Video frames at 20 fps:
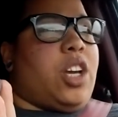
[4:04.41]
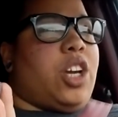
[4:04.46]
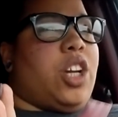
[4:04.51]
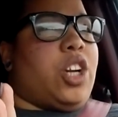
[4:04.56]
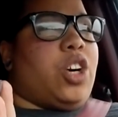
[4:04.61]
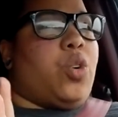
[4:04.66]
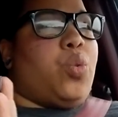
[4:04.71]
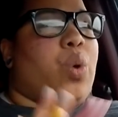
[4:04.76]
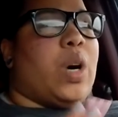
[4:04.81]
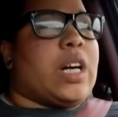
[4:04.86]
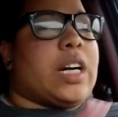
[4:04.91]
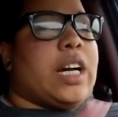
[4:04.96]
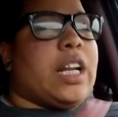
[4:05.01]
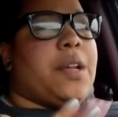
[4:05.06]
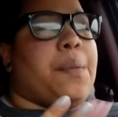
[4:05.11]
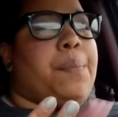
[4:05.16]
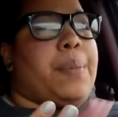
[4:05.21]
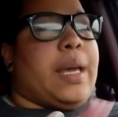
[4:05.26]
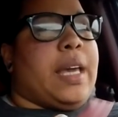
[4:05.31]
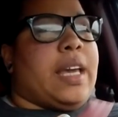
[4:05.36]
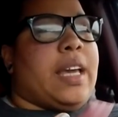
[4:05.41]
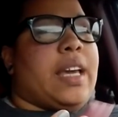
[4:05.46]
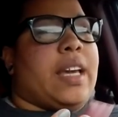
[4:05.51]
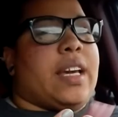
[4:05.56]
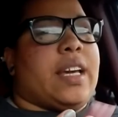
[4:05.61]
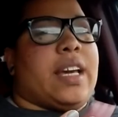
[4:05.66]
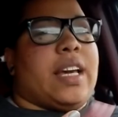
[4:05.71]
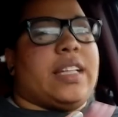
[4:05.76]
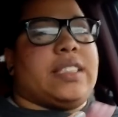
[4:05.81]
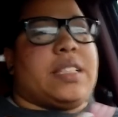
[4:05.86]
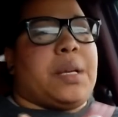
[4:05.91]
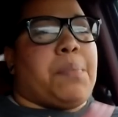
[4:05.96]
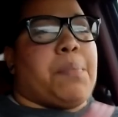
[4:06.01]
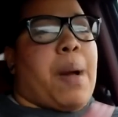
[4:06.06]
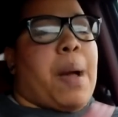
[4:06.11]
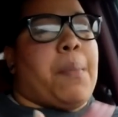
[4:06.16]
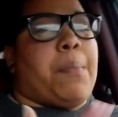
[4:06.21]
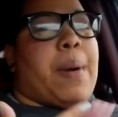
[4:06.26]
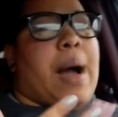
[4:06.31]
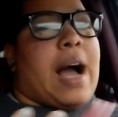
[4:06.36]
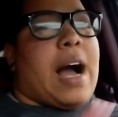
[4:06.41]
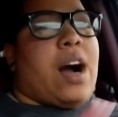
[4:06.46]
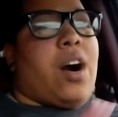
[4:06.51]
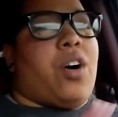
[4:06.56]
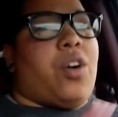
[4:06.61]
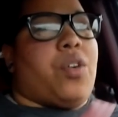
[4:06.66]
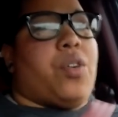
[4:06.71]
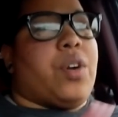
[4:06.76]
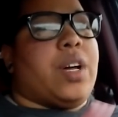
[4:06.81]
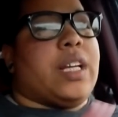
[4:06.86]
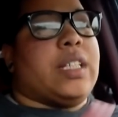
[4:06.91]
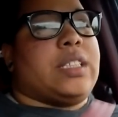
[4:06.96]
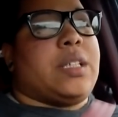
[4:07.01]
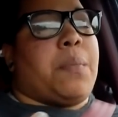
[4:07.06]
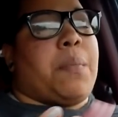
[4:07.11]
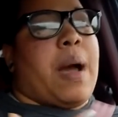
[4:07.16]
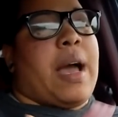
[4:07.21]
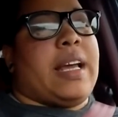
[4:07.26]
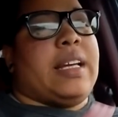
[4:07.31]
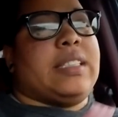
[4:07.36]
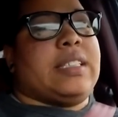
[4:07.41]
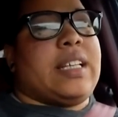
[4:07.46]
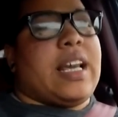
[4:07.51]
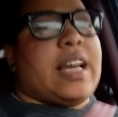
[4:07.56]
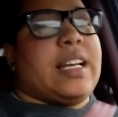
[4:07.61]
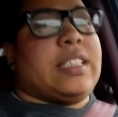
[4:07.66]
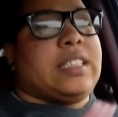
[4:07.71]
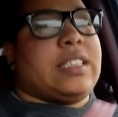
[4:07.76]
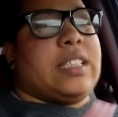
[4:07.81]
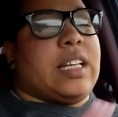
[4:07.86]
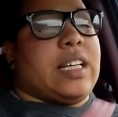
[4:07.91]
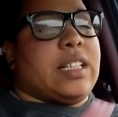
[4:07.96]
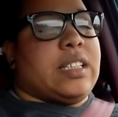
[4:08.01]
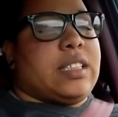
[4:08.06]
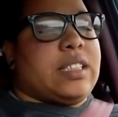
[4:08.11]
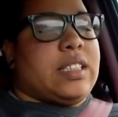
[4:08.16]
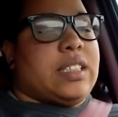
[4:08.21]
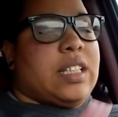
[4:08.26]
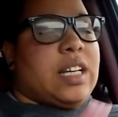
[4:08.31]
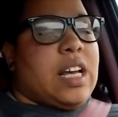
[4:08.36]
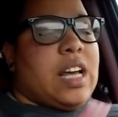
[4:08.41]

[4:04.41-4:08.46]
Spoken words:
you know, what could it be? Is it my bowel? Is it my intestines?